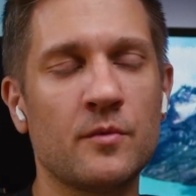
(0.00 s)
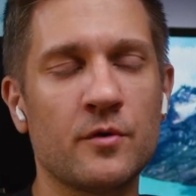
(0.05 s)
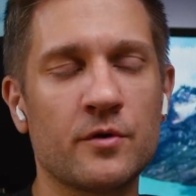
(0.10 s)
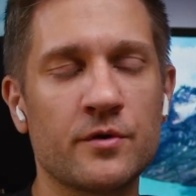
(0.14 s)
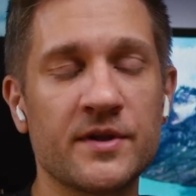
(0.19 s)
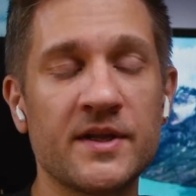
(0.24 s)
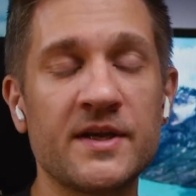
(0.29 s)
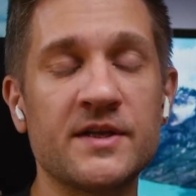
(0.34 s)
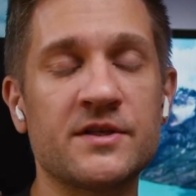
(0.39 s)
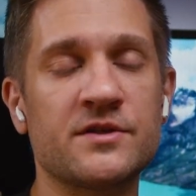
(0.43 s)

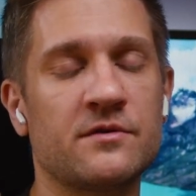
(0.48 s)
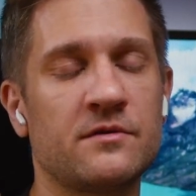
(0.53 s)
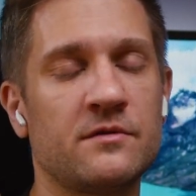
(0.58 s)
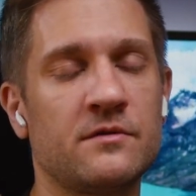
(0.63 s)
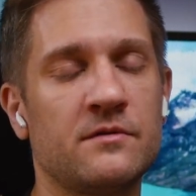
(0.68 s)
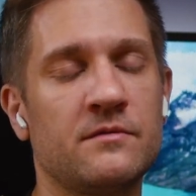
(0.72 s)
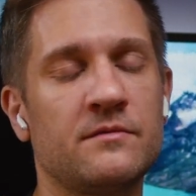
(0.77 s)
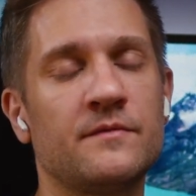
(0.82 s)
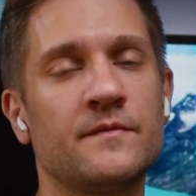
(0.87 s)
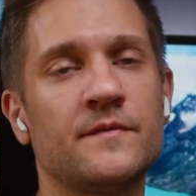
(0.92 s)

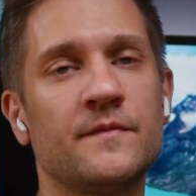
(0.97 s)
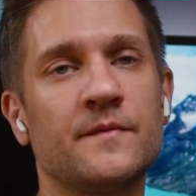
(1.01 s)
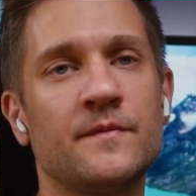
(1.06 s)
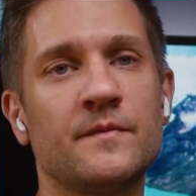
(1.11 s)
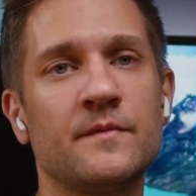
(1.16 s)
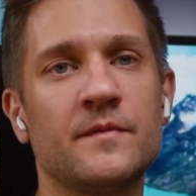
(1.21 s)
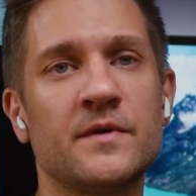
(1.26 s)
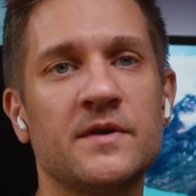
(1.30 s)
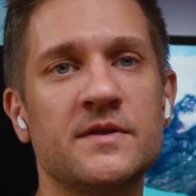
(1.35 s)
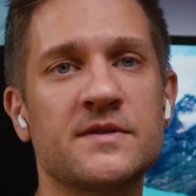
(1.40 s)
natural
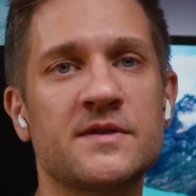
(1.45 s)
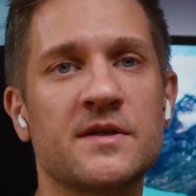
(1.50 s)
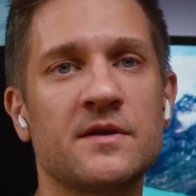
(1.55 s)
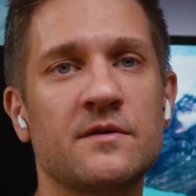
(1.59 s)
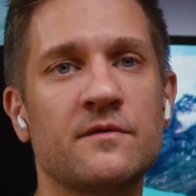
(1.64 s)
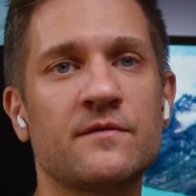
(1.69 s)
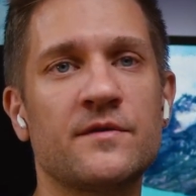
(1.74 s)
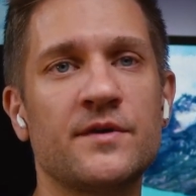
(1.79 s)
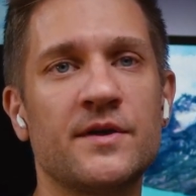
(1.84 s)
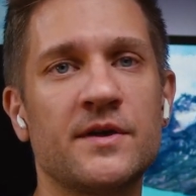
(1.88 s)
instead
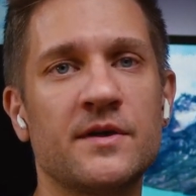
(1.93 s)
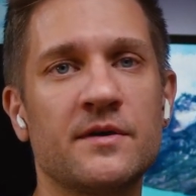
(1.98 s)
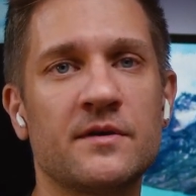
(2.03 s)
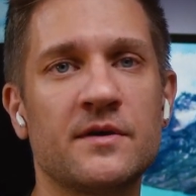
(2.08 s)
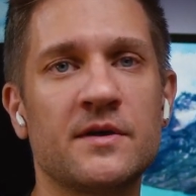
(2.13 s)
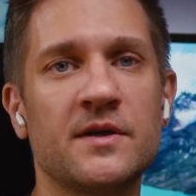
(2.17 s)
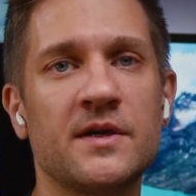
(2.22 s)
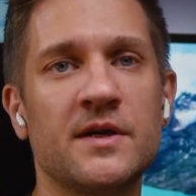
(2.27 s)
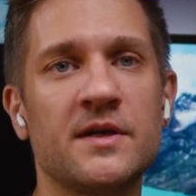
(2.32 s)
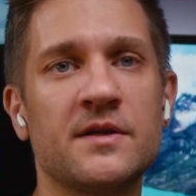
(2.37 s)
of
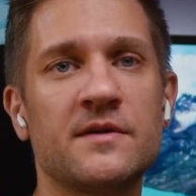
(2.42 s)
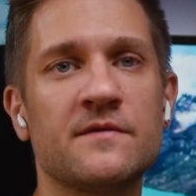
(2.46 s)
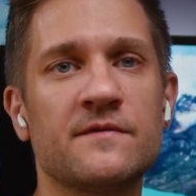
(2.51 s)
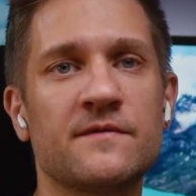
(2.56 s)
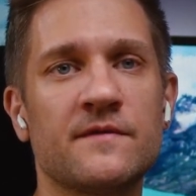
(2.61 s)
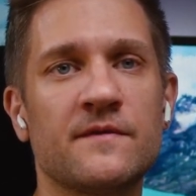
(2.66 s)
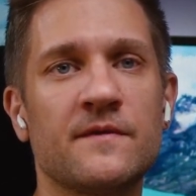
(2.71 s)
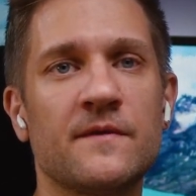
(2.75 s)
creative.